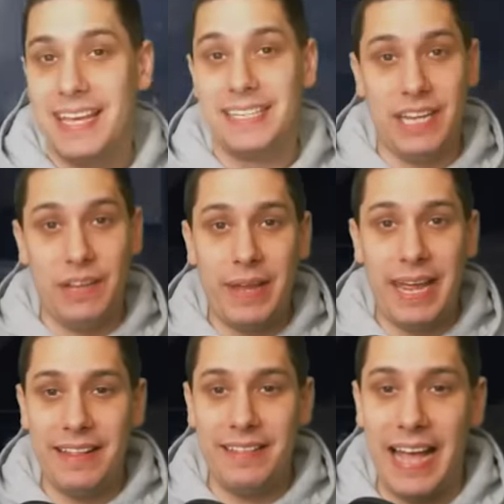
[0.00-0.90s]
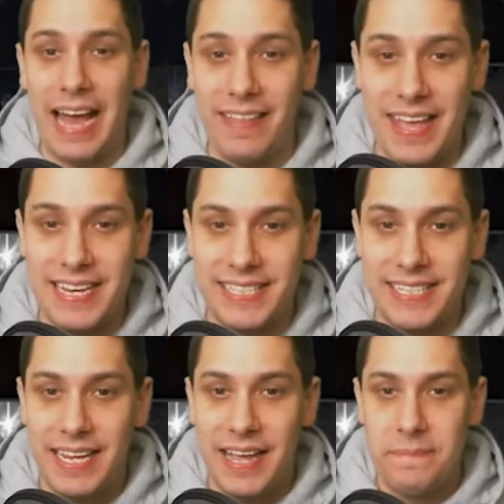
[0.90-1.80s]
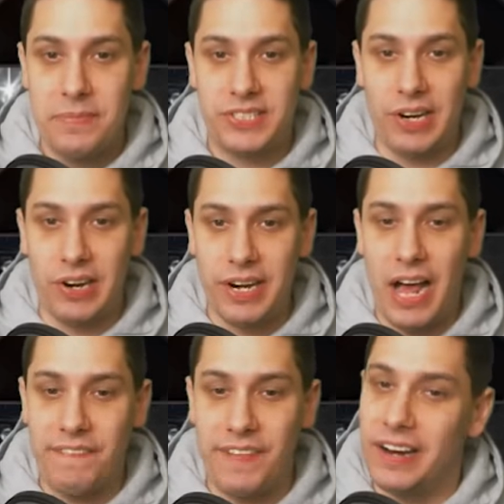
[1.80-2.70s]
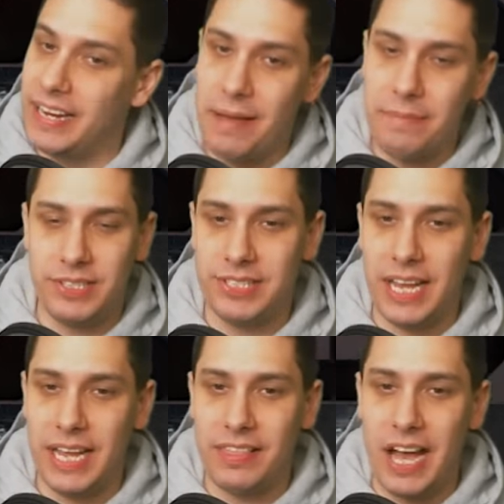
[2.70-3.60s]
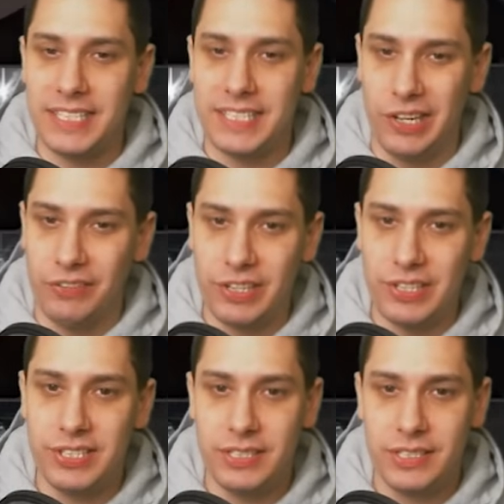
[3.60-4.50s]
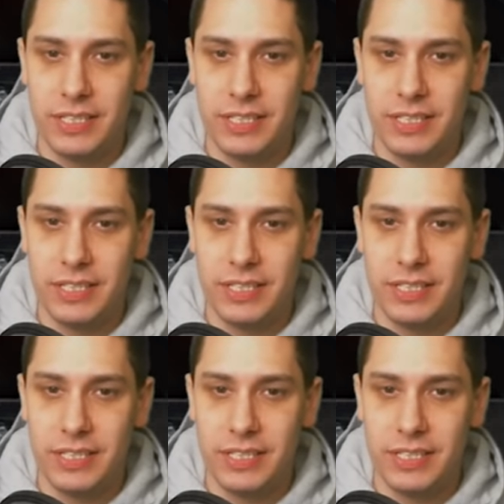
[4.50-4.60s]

See if we get anything out of this. Starting it off here. Yep, just like I thought, silvers.